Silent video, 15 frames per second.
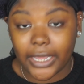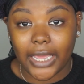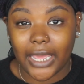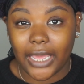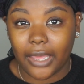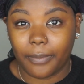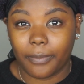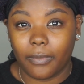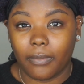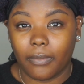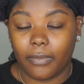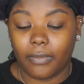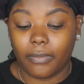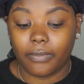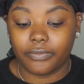
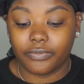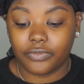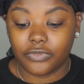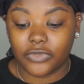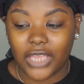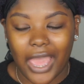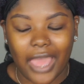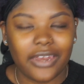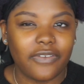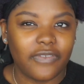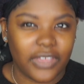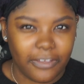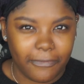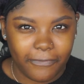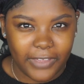am kind of
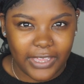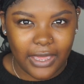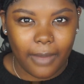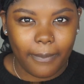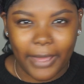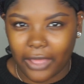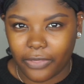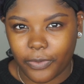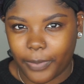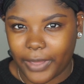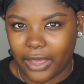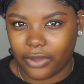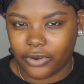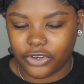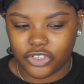iffy about the
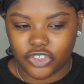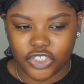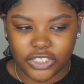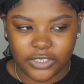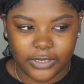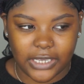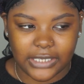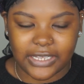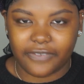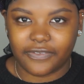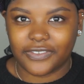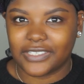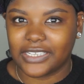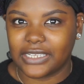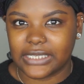powders just because I've
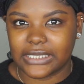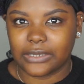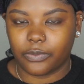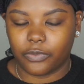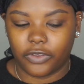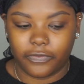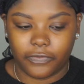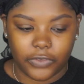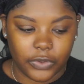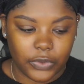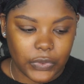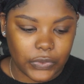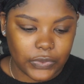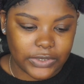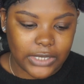seen some
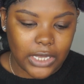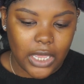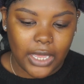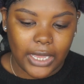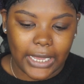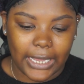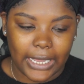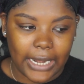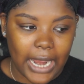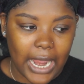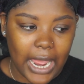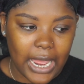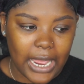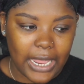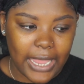reviews, and
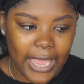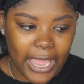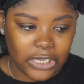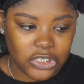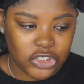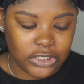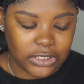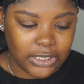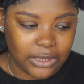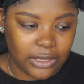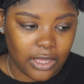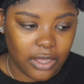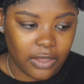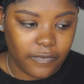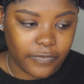I actually
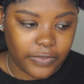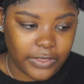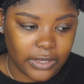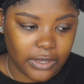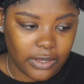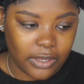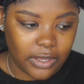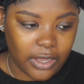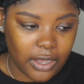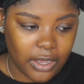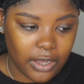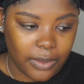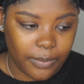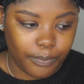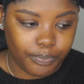love the
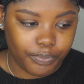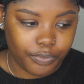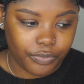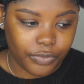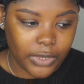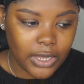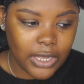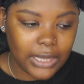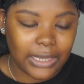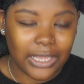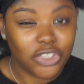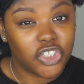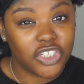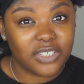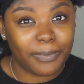
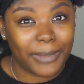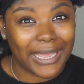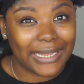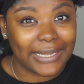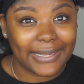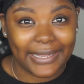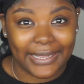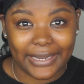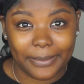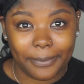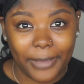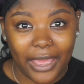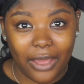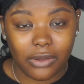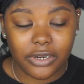Luscious by Lynn
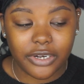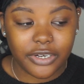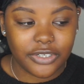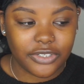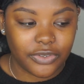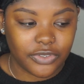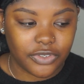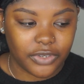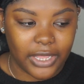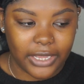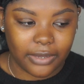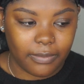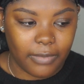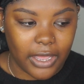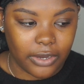powders. Those are
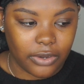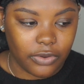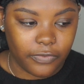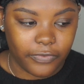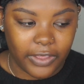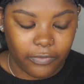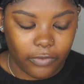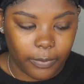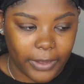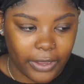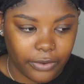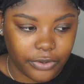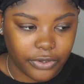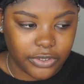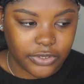like my new favorite
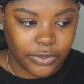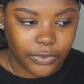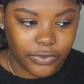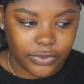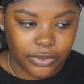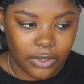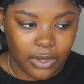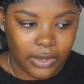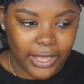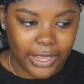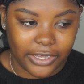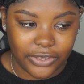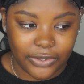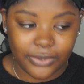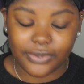powders, so those are all
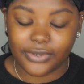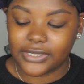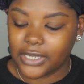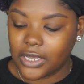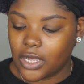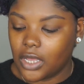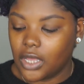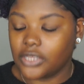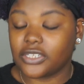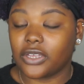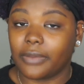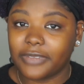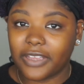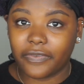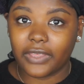I use. So
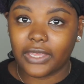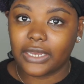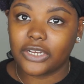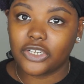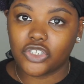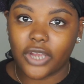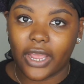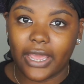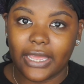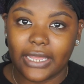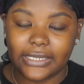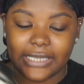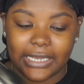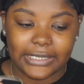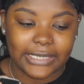I'm definitely gonna try and
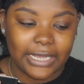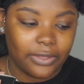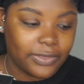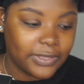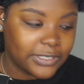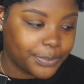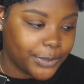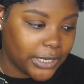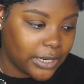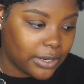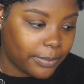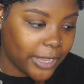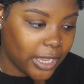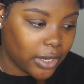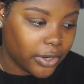test out this banana
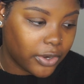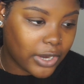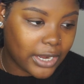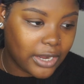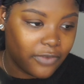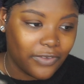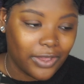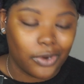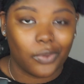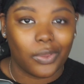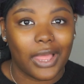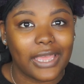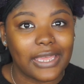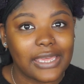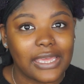powder, and if I don't
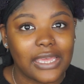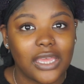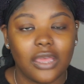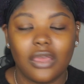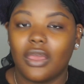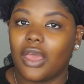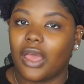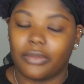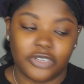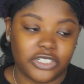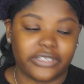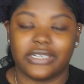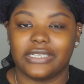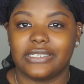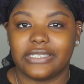like it, I'm just
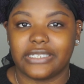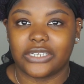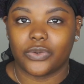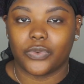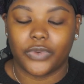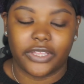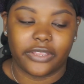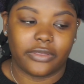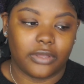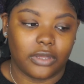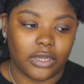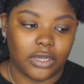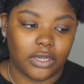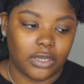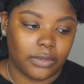gonna stick with
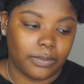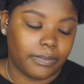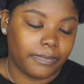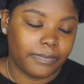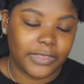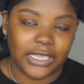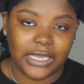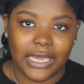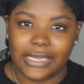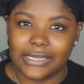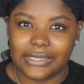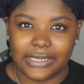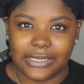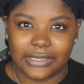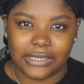the
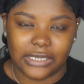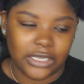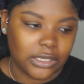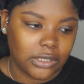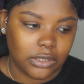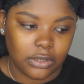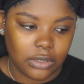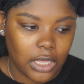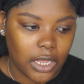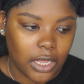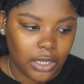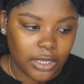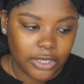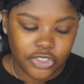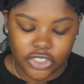ACC
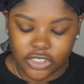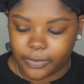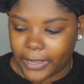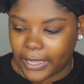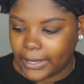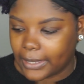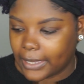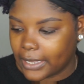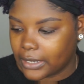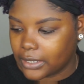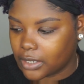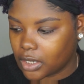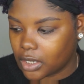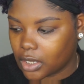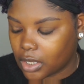Luscious by Lynn
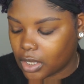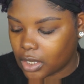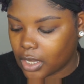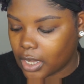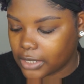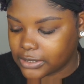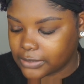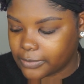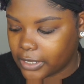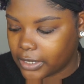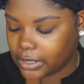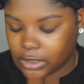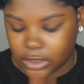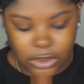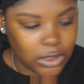
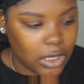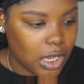Cosmetics